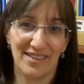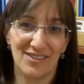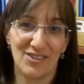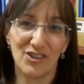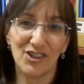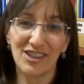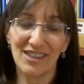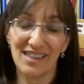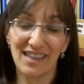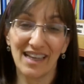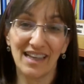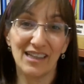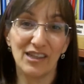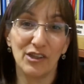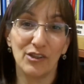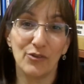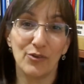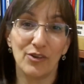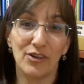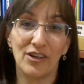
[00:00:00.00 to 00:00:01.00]
Just like
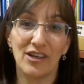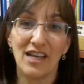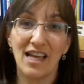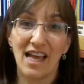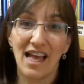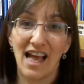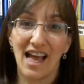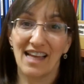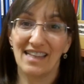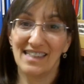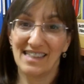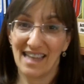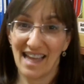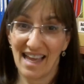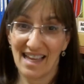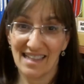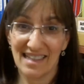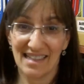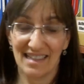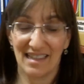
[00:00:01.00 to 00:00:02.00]
you're
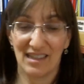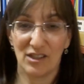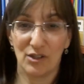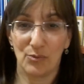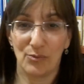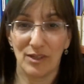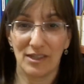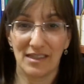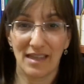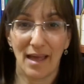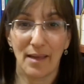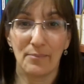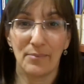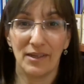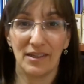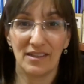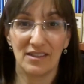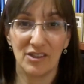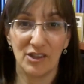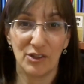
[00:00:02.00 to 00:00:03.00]
attending to what's
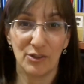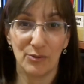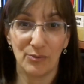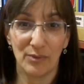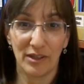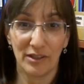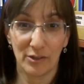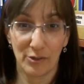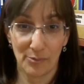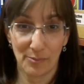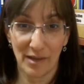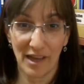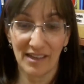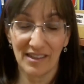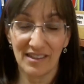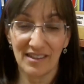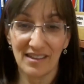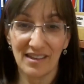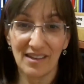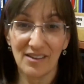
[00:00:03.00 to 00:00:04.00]
happening to you in your
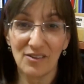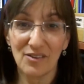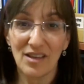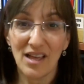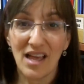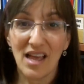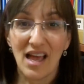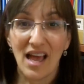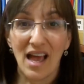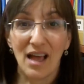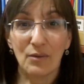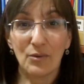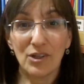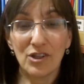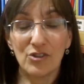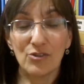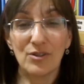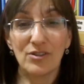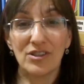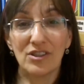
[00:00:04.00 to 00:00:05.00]
body now, I
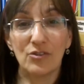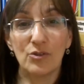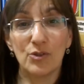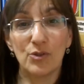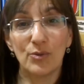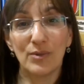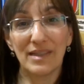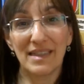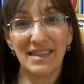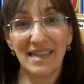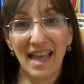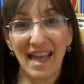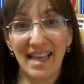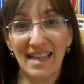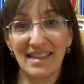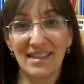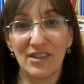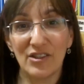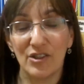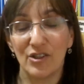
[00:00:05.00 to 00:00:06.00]
want you also to
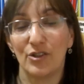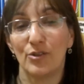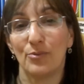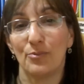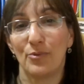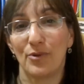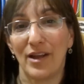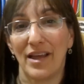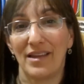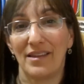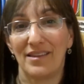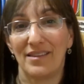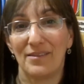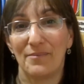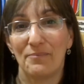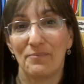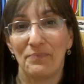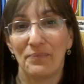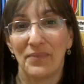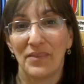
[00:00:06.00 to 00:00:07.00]
attend to your breath.
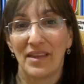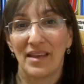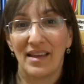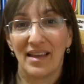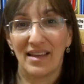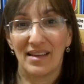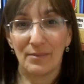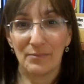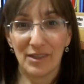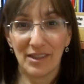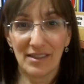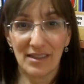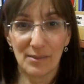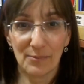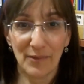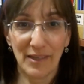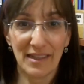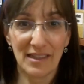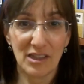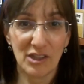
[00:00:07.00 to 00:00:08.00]
And I'm going to
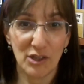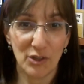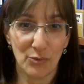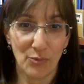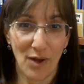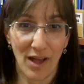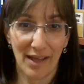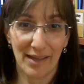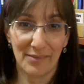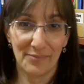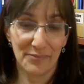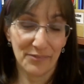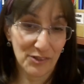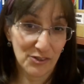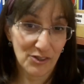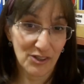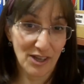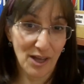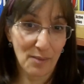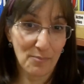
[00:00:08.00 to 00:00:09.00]
explain to you why.
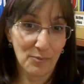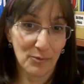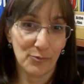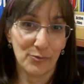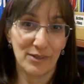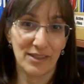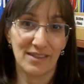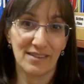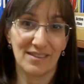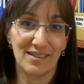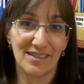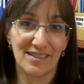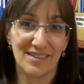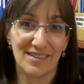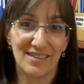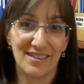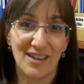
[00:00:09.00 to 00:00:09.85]
There's a couple reasons.